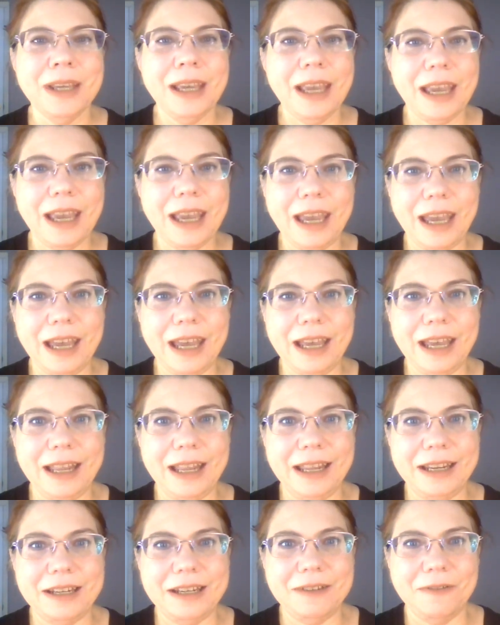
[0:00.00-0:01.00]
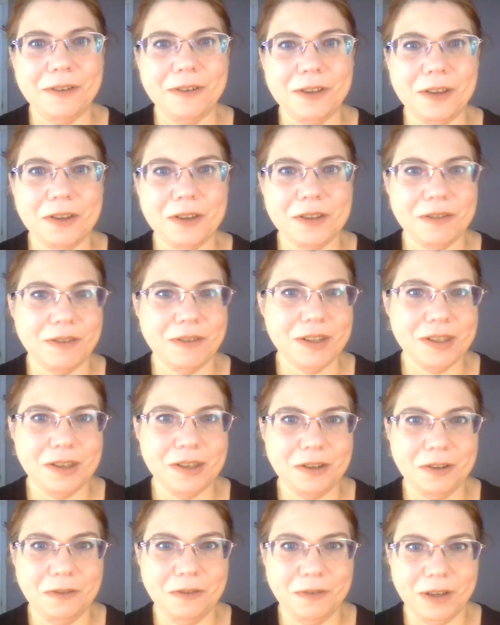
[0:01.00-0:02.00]
And for those of us
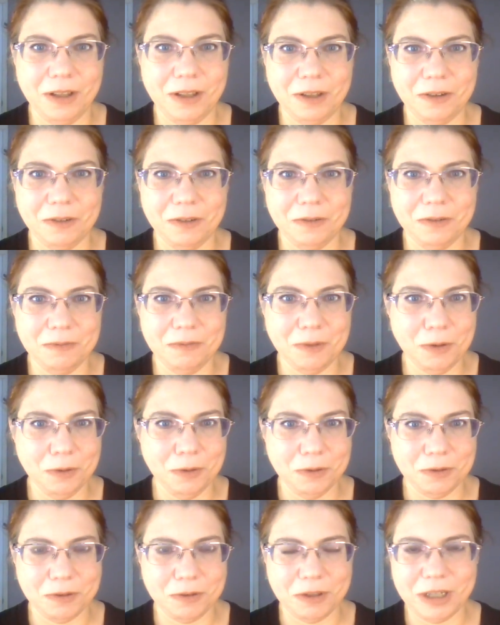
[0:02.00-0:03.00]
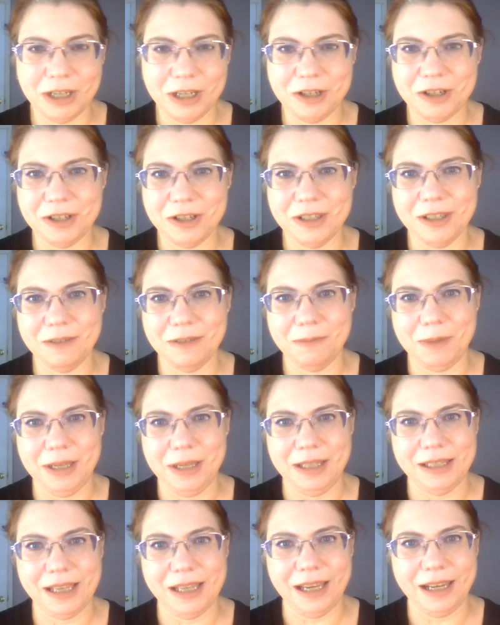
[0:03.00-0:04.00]
who follow older traditions of being
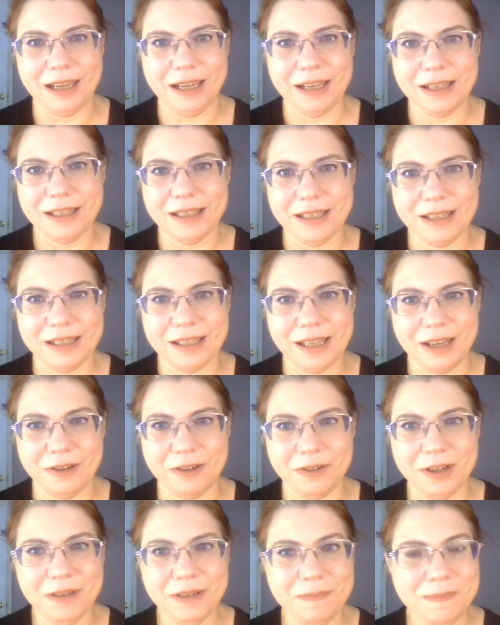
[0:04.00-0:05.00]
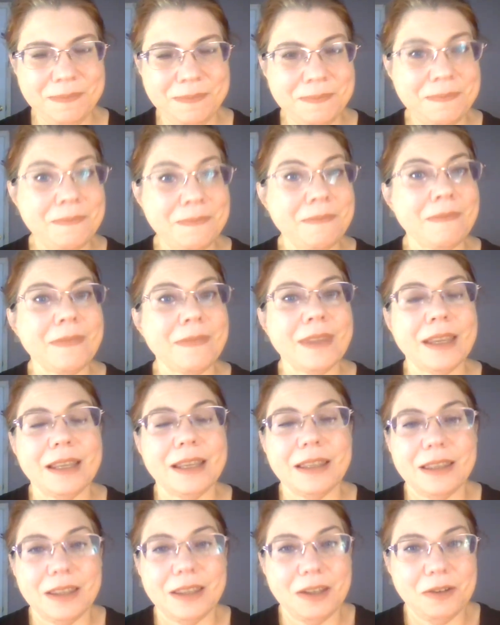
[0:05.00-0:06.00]
psychics, etc.,
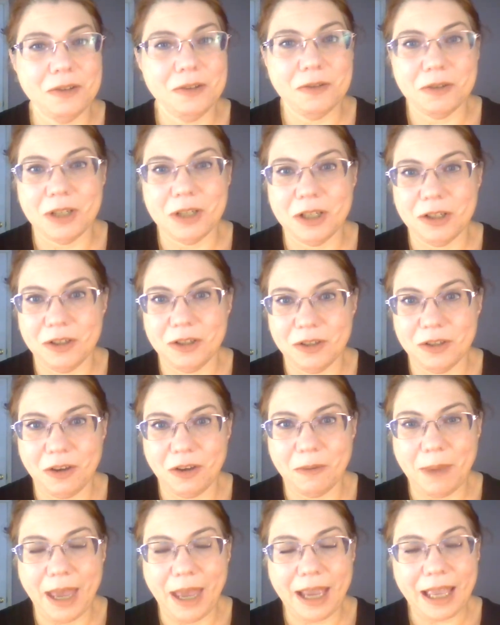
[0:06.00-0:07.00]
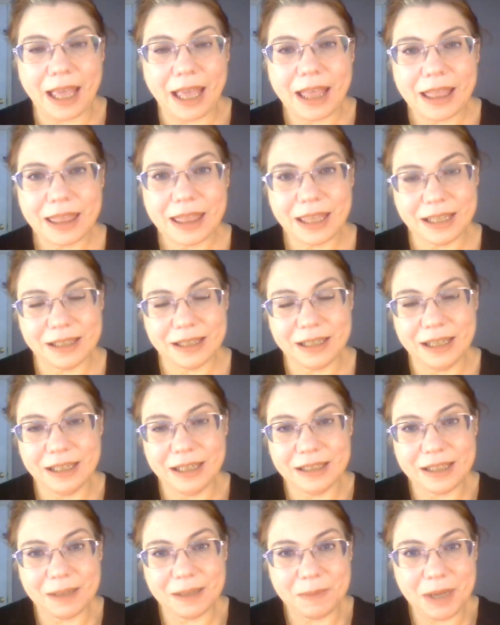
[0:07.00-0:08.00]
those traditions go back, in
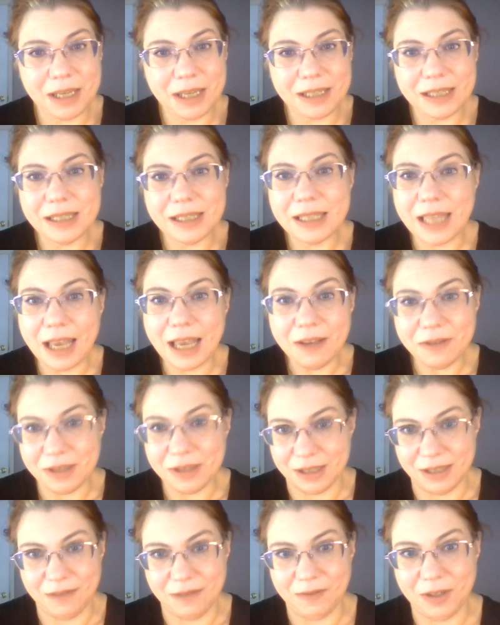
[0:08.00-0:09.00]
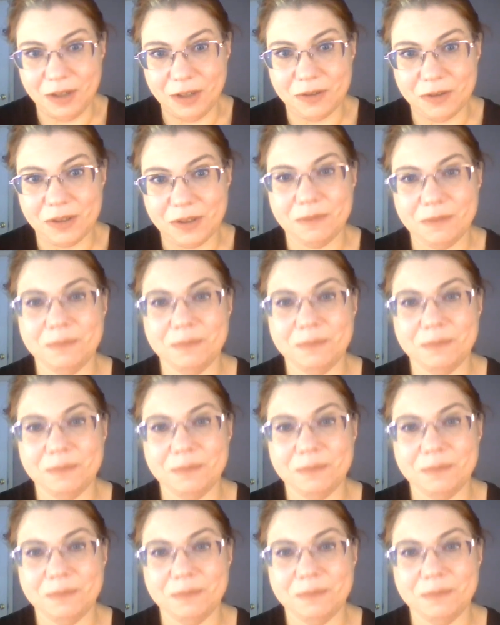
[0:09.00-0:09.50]
some cases, thousands of years.